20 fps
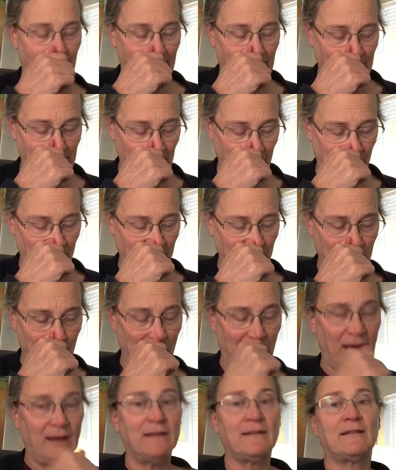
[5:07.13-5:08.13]
In a really
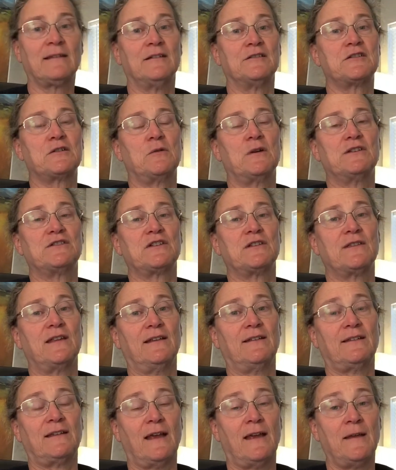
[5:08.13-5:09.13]
bad situation, they
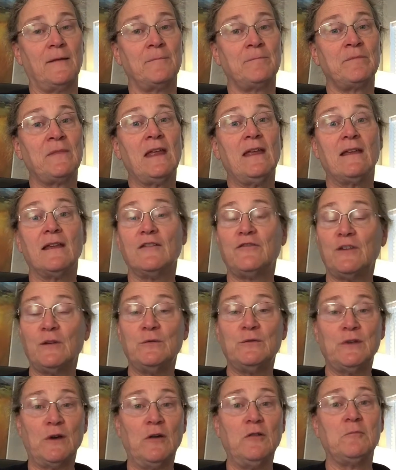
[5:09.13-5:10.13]
say, if you
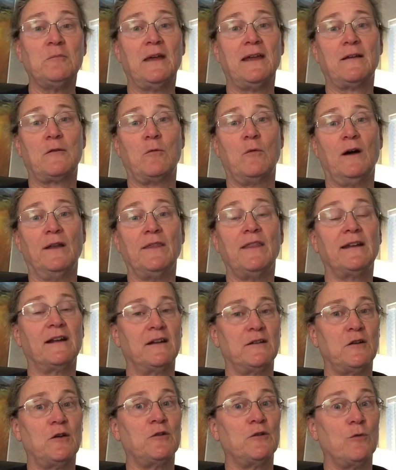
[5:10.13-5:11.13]
don't make one, then
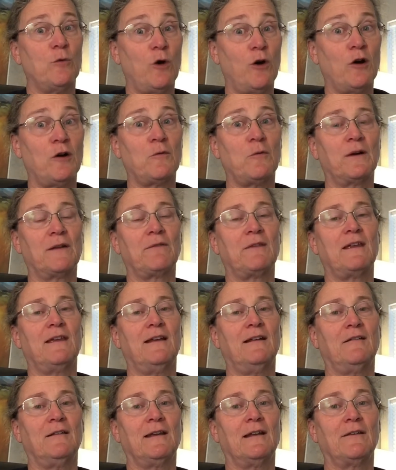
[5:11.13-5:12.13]
I know you are one of the
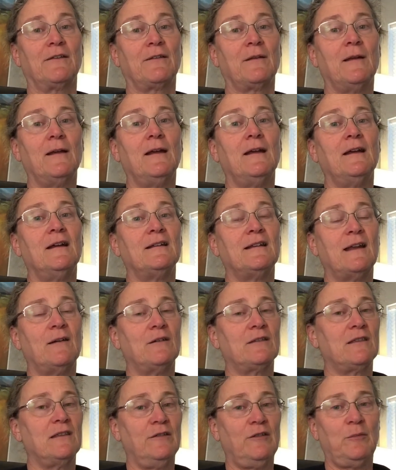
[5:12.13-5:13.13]
aliens. Now,
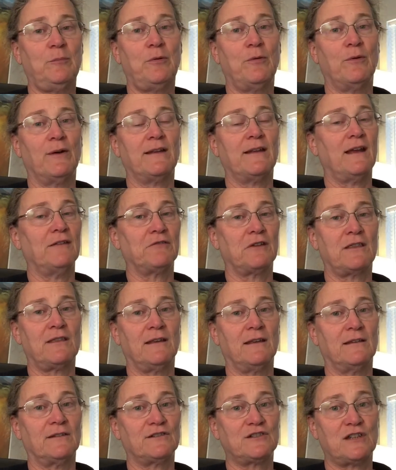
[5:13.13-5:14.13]
at this point,
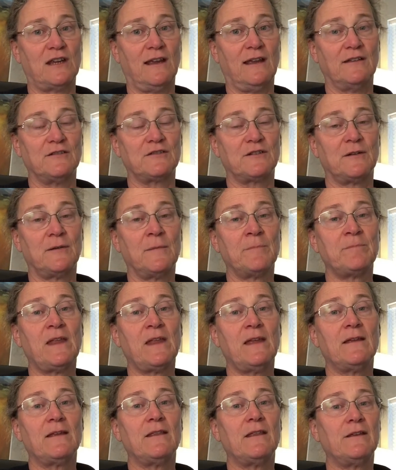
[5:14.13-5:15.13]
everything has changed.
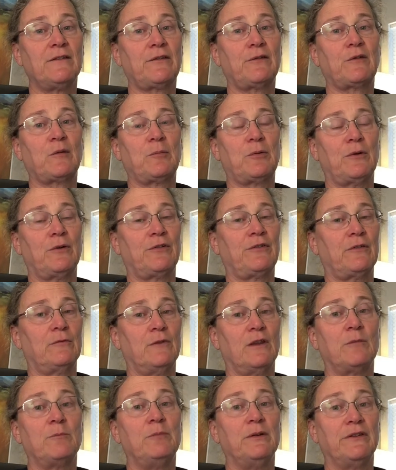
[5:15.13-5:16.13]
This is a person
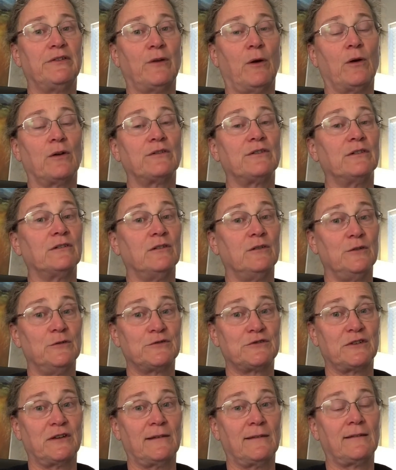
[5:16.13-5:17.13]
with bizarre
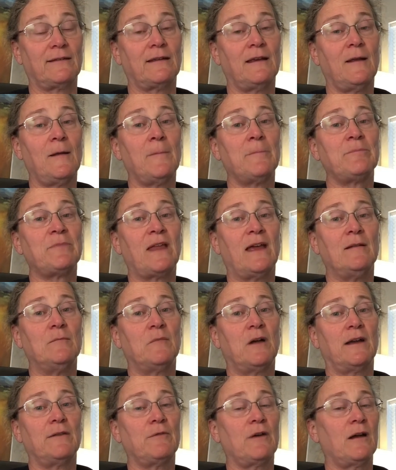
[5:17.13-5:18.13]
delusions. And
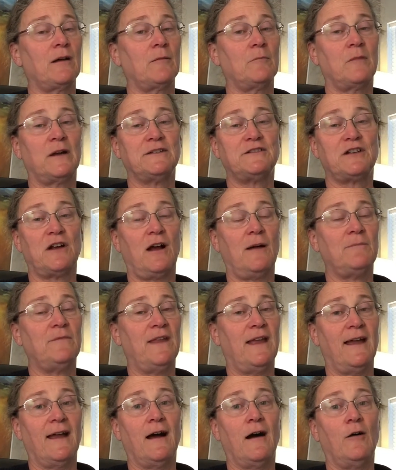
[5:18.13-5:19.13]
my job
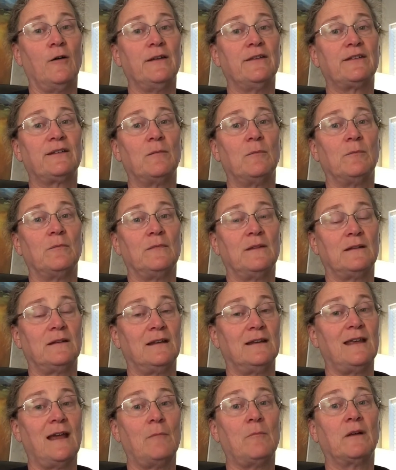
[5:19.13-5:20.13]
now is to
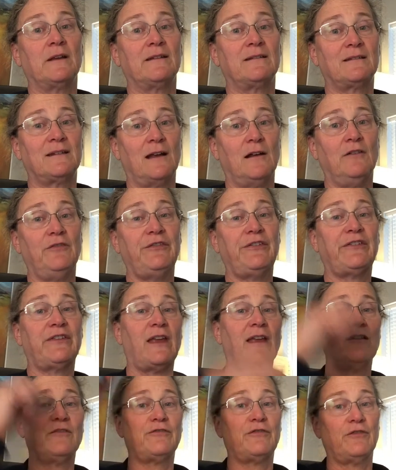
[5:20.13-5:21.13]
get myself
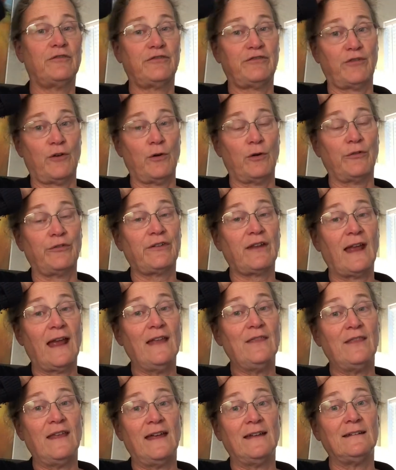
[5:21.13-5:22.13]
safe first
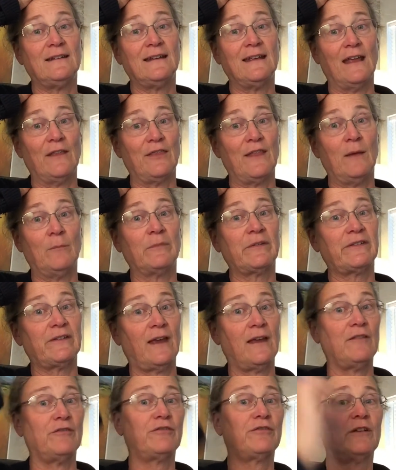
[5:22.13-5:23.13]
and then to get them
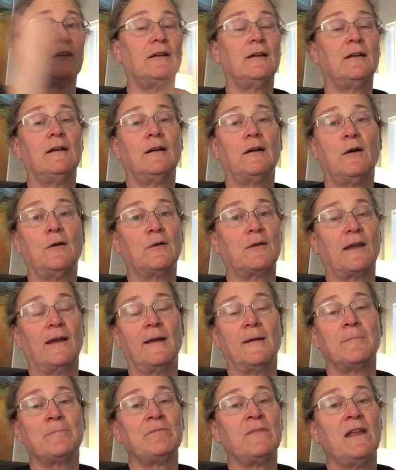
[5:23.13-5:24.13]
safe.
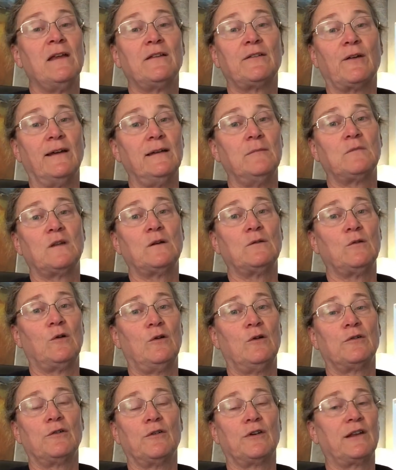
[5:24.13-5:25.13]
Okay? So I am no
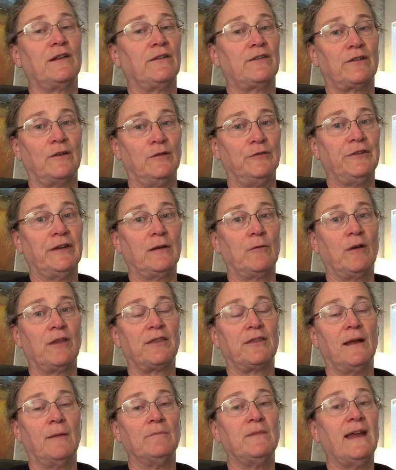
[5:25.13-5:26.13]
longer consulting
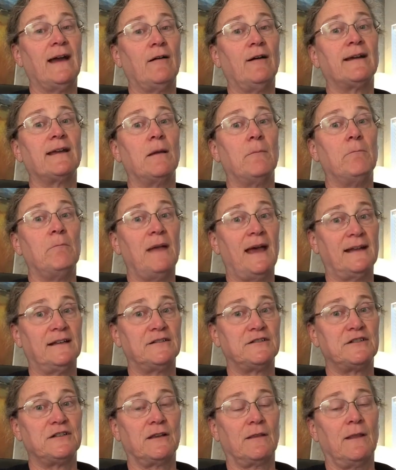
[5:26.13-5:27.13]
with them. Now I am
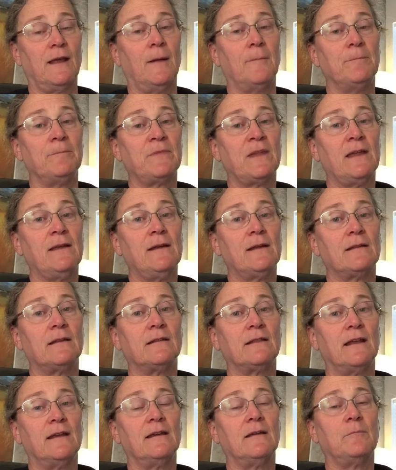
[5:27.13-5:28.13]
managing them.
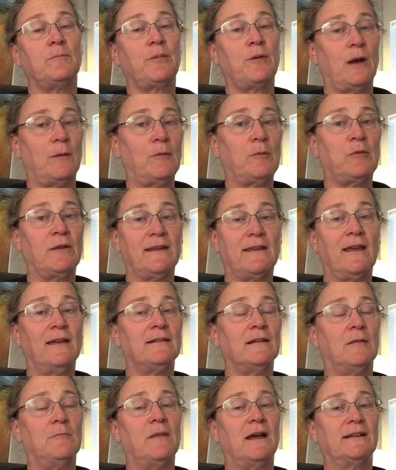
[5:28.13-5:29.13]
That they probably
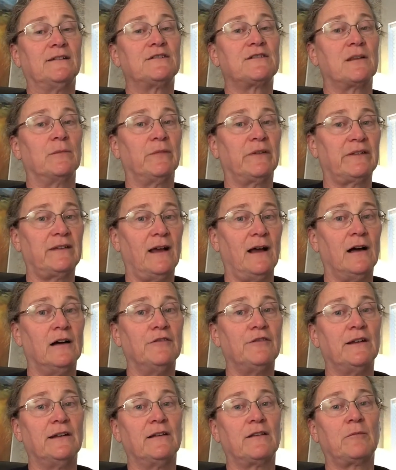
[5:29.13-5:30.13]
cannot manage
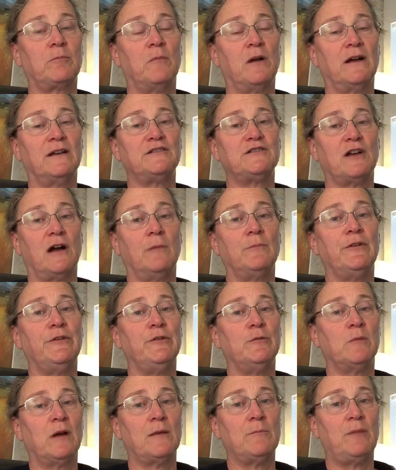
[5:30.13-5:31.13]
themselves, and it's my job to
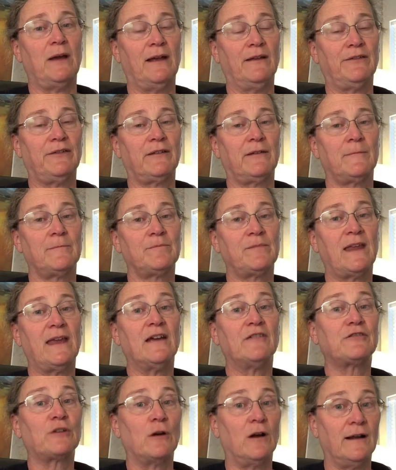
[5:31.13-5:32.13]
do my best
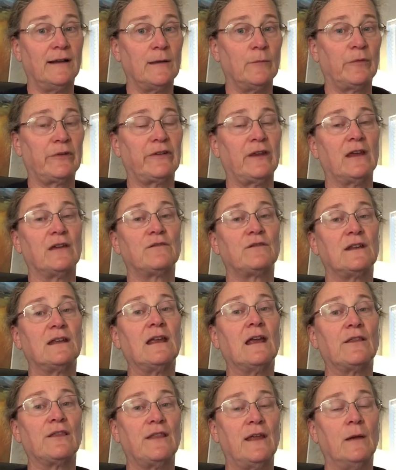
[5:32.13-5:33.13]
after I am safe to
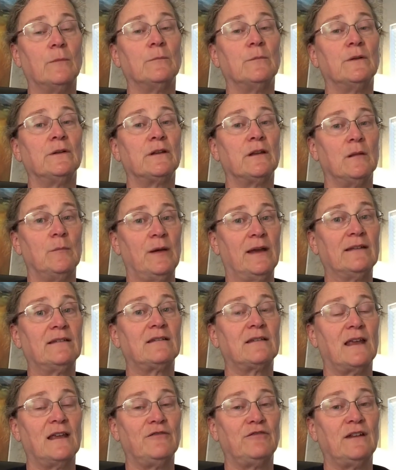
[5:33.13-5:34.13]
get them to the
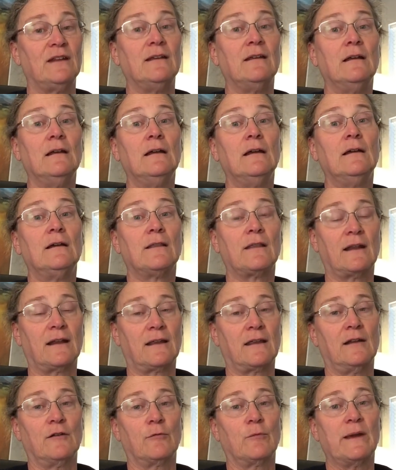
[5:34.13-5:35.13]
best safety that I
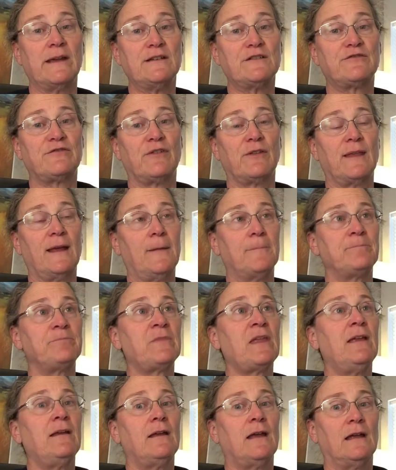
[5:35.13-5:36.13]
can arrange for them,
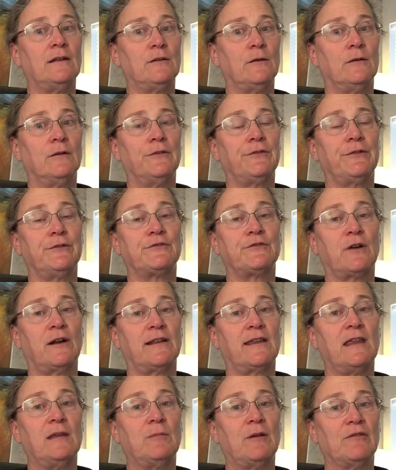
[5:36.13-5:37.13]
and to also try
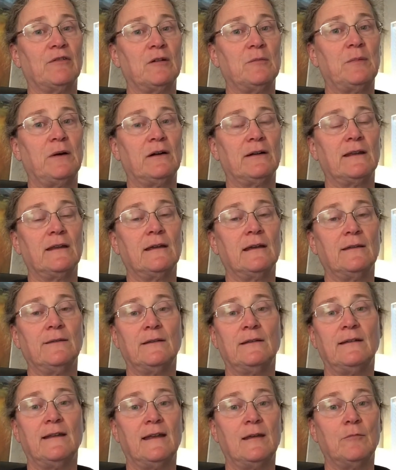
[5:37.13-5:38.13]
to keep everybody in
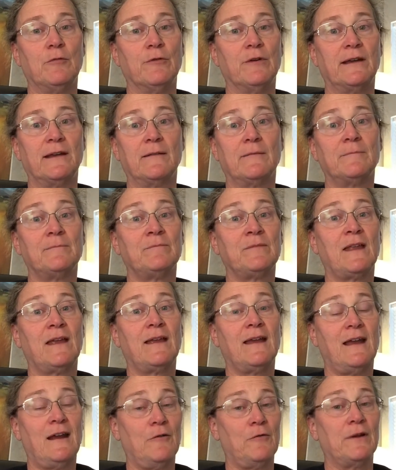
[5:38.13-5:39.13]
the neighboring
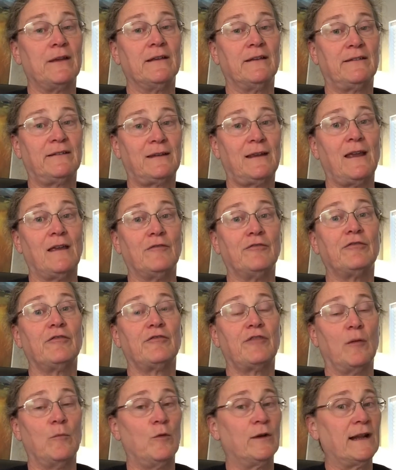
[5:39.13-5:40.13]
area safe
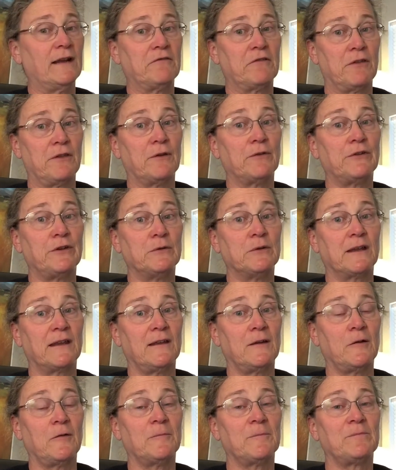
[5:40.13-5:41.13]
from whatever they're doing
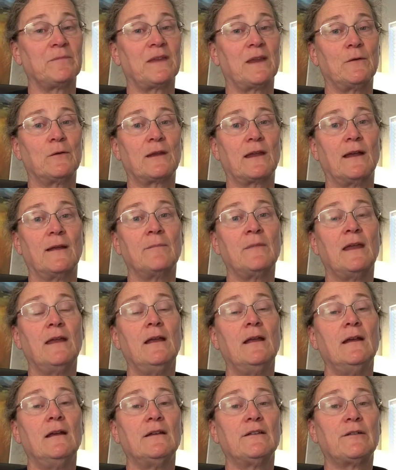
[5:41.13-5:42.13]
here. Okay?
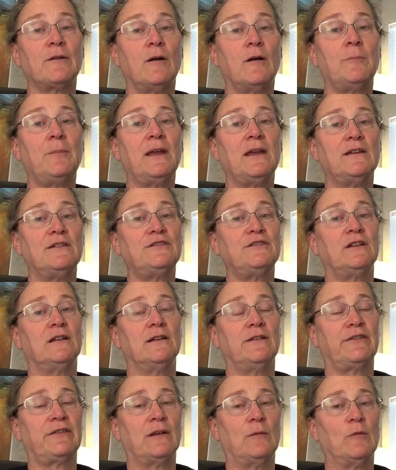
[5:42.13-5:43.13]
So a patient
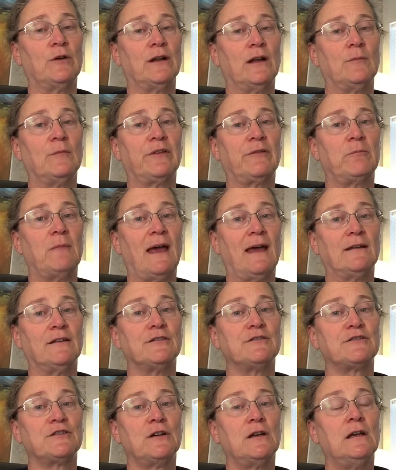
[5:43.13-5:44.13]
is someone I must
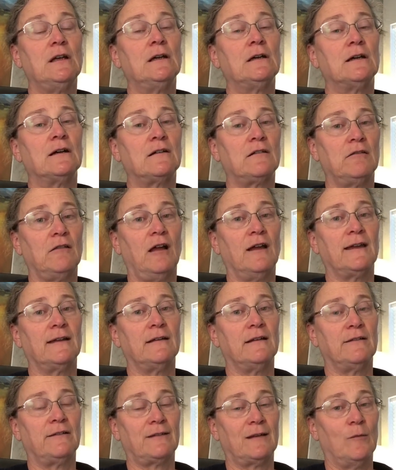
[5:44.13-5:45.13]
manage. A
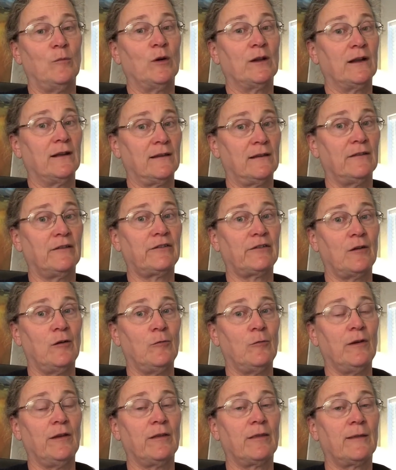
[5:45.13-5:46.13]
client is someone I
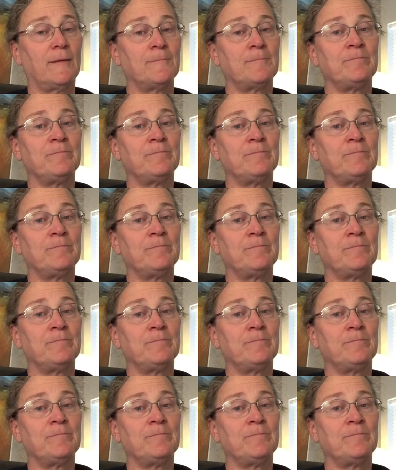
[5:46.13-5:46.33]
consult with.